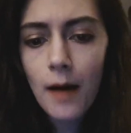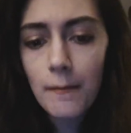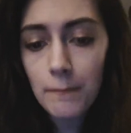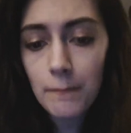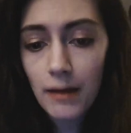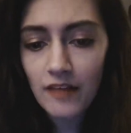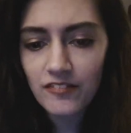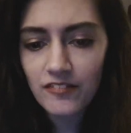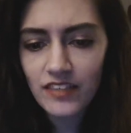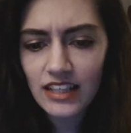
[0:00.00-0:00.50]

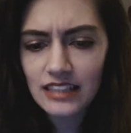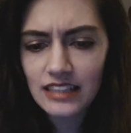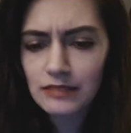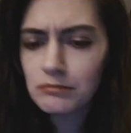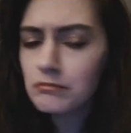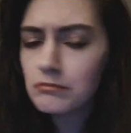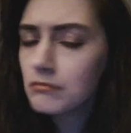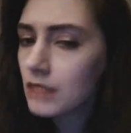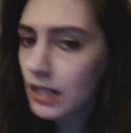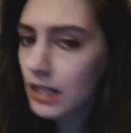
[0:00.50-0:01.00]
Buffy has
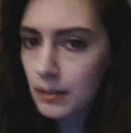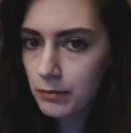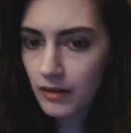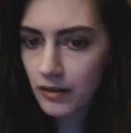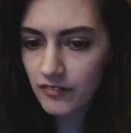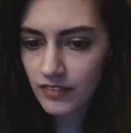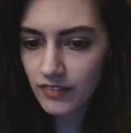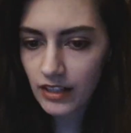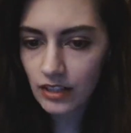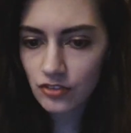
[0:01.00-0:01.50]
many
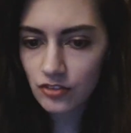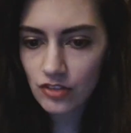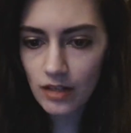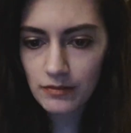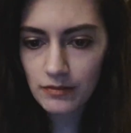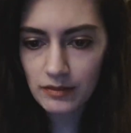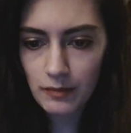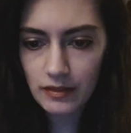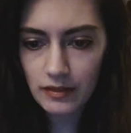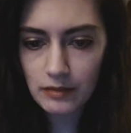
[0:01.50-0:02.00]
prophetic
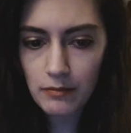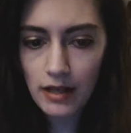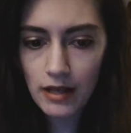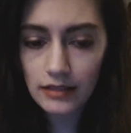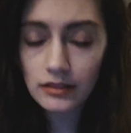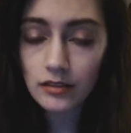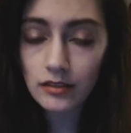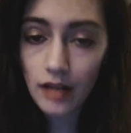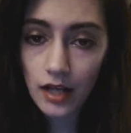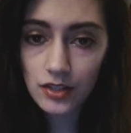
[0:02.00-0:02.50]
dreams about the
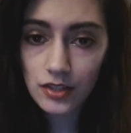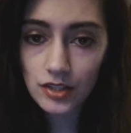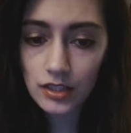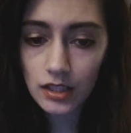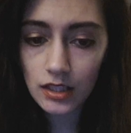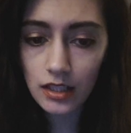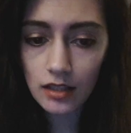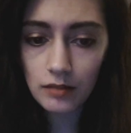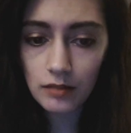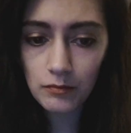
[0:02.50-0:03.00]
Master, as she
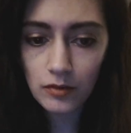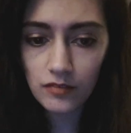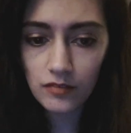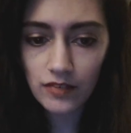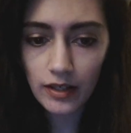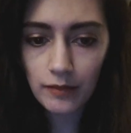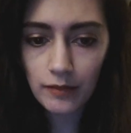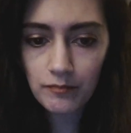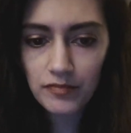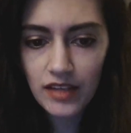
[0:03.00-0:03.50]
did in the
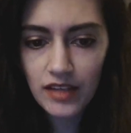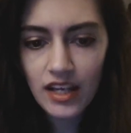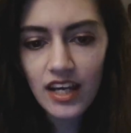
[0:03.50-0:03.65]
movie.